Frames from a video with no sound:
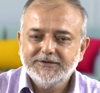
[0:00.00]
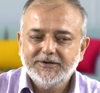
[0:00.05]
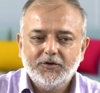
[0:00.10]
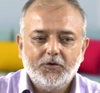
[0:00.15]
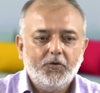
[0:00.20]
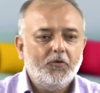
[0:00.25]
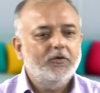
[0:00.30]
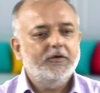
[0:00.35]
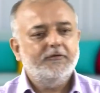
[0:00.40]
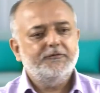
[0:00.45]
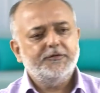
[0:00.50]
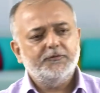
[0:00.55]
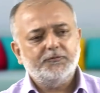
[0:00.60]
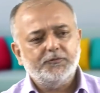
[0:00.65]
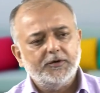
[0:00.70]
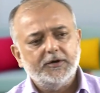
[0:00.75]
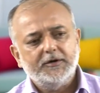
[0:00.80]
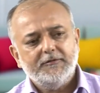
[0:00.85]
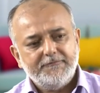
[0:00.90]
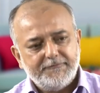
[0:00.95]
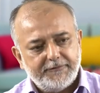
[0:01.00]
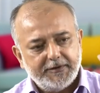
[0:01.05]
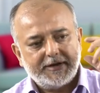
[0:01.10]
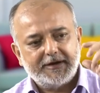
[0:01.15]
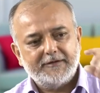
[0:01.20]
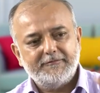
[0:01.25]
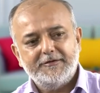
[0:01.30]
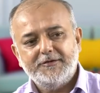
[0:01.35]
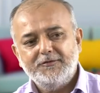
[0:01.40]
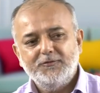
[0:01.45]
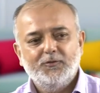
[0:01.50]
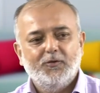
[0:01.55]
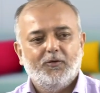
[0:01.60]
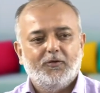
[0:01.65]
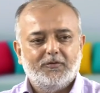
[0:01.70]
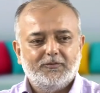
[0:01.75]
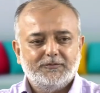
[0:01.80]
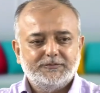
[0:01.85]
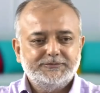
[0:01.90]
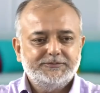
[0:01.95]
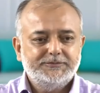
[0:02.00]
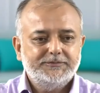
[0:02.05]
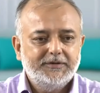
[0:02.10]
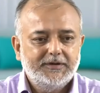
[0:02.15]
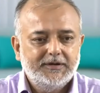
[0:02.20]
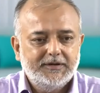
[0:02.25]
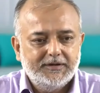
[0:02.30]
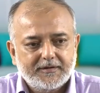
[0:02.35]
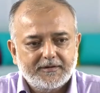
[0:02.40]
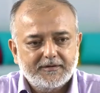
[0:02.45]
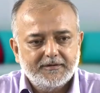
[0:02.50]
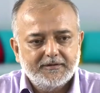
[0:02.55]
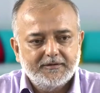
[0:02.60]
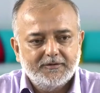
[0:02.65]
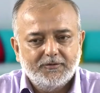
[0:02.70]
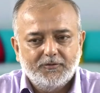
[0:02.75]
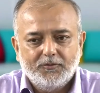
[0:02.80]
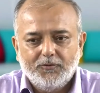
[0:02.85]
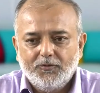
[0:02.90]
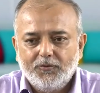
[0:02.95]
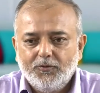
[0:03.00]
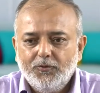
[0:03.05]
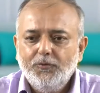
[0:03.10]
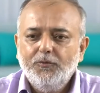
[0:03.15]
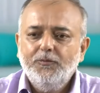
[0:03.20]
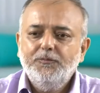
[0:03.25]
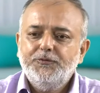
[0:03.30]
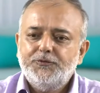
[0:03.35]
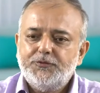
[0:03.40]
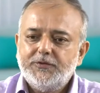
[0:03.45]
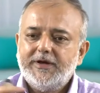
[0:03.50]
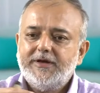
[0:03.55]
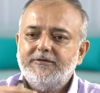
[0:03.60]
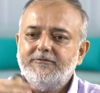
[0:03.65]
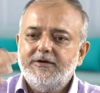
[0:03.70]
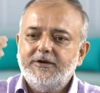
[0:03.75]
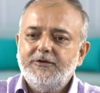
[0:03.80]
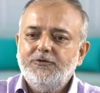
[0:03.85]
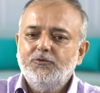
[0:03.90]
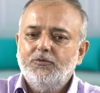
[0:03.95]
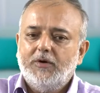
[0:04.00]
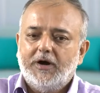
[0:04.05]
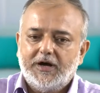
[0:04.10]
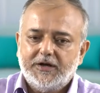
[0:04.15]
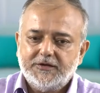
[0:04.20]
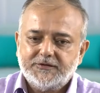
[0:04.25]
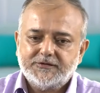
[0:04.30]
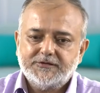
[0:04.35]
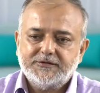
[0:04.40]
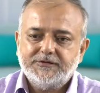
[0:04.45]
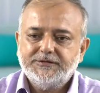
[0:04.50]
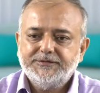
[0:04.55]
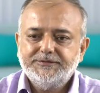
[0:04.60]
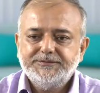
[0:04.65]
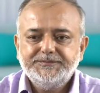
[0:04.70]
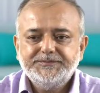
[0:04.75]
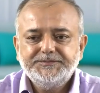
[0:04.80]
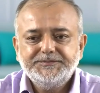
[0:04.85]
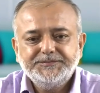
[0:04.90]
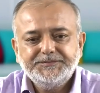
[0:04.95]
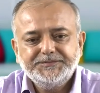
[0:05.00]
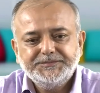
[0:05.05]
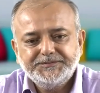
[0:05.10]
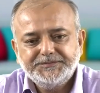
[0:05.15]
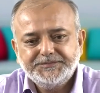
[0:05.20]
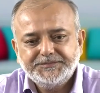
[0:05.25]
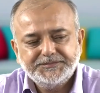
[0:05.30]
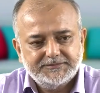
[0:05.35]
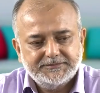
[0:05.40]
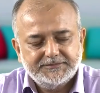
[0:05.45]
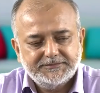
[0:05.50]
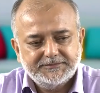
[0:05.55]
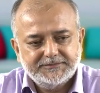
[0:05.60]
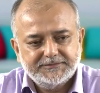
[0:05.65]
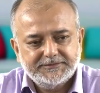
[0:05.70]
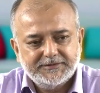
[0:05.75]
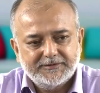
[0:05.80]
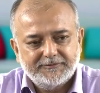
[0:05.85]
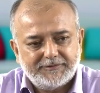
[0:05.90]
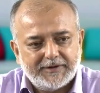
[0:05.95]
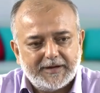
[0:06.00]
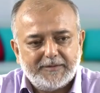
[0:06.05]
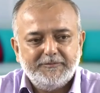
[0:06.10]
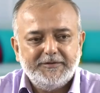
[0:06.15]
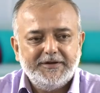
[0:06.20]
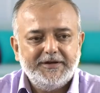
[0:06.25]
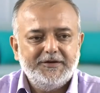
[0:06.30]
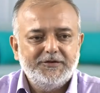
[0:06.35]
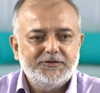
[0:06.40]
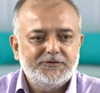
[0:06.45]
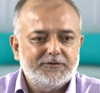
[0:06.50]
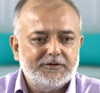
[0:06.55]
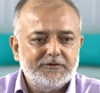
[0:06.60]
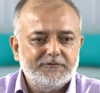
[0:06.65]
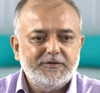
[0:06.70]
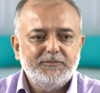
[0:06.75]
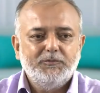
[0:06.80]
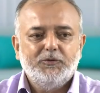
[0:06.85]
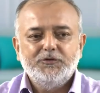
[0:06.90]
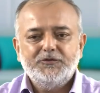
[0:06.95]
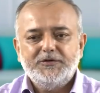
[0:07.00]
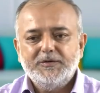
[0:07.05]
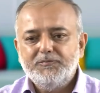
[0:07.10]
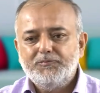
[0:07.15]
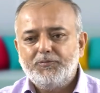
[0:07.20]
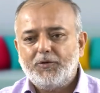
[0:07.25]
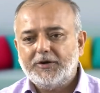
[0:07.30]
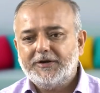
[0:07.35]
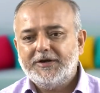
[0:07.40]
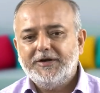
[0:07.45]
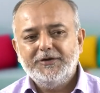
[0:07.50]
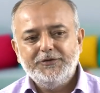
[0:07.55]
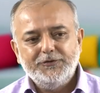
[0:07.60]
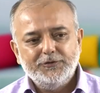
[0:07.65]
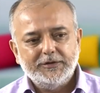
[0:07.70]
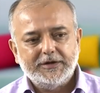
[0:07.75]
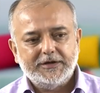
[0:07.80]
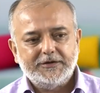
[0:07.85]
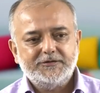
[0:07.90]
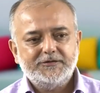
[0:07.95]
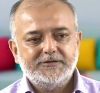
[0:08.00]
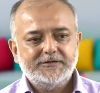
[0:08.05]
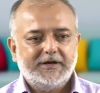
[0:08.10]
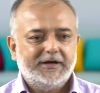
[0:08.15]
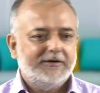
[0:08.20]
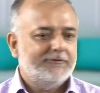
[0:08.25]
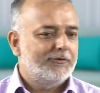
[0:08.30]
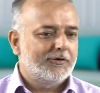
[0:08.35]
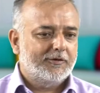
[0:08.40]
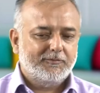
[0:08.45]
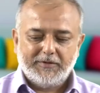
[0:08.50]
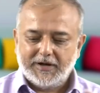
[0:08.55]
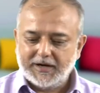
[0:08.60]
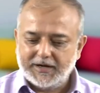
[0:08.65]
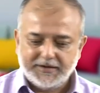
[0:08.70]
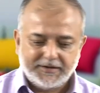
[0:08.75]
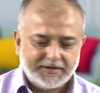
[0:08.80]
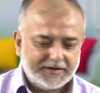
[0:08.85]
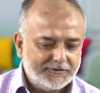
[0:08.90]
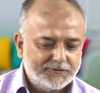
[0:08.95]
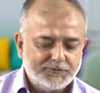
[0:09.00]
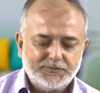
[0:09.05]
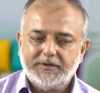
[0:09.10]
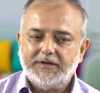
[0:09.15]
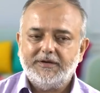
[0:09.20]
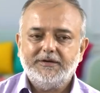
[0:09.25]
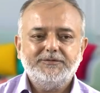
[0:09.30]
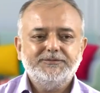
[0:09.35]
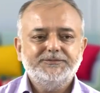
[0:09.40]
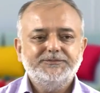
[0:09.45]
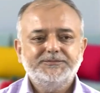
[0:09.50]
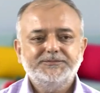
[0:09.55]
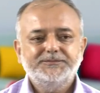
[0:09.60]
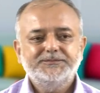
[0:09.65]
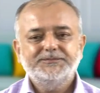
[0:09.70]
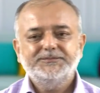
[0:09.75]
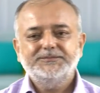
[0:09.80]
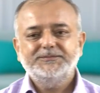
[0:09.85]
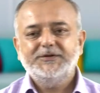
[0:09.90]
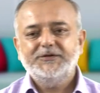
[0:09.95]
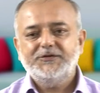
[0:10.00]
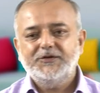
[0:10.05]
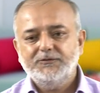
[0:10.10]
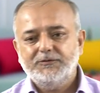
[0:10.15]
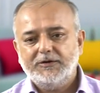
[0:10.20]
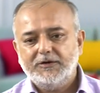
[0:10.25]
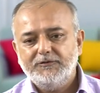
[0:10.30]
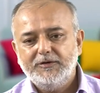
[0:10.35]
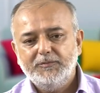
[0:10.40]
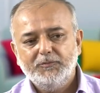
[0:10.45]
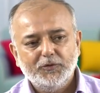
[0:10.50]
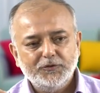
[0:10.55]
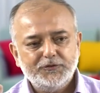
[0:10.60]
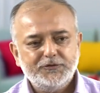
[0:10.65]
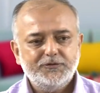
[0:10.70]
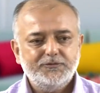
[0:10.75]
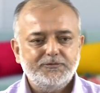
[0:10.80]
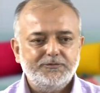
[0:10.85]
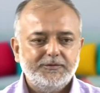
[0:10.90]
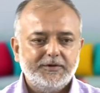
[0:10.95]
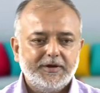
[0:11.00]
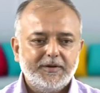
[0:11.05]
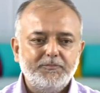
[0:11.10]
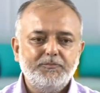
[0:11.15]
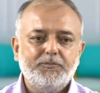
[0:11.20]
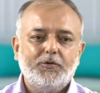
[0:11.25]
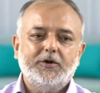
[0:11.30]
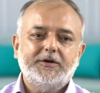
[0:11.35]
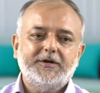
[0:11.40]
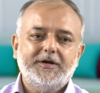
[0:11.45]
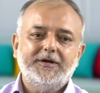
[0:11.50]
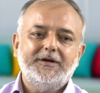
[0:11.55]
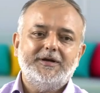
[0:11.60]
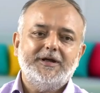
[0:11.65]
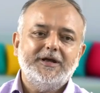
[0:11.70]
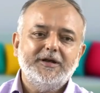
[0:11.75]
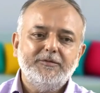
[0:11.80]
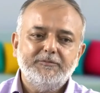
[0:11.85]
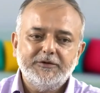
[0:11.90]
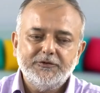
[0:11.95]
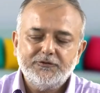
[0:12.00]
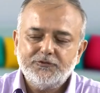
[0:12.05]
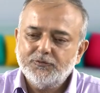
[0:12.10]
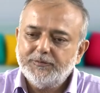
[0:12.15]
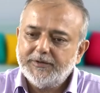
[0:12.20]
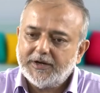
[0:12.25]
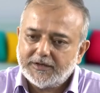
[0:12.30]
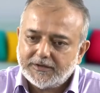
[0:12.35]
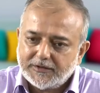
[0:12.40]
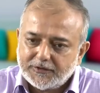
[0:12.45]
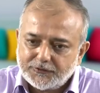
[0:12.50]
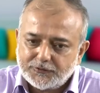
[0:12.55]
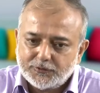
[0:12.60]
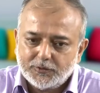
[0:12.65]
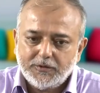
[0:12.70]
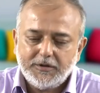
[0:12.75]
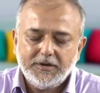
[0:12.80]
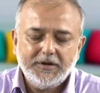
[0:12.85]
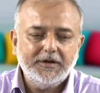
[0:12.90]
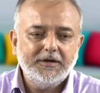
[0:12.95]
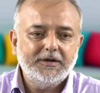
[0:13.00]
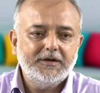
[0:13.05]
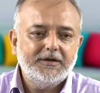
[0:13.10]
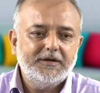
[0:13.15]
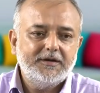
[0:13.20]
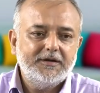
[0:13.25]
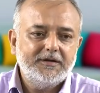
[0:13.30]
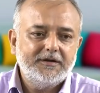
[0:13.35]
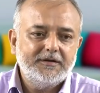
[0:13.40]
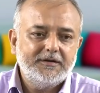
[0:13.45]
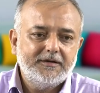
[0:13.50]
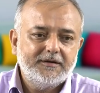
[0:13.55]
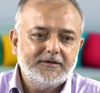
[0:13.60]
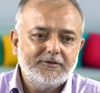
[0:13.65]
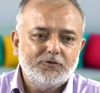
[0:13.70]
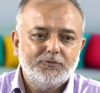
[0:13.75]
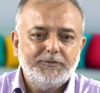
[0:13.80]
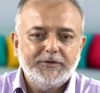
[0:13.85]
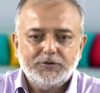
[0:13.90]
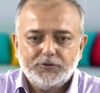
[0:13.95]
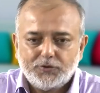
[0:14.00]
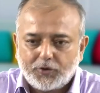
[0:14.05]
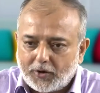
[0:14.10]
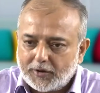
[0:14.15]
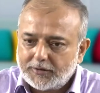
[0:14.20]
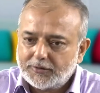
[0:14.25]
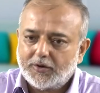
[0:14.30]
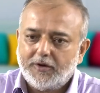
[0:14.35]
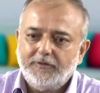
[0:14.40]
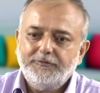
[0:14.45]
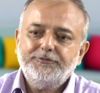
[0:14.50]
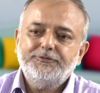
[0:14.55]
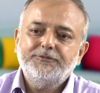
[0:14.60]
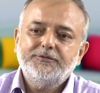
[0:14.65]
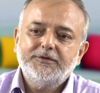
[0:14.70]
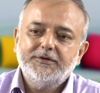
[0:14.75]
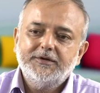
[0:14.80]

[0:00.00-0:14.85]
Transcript: whole of the world wherever you go, whomsoever you ask, family is one of the most important units and for marketer as well. This is one of the most important elements to be understood, to be thought of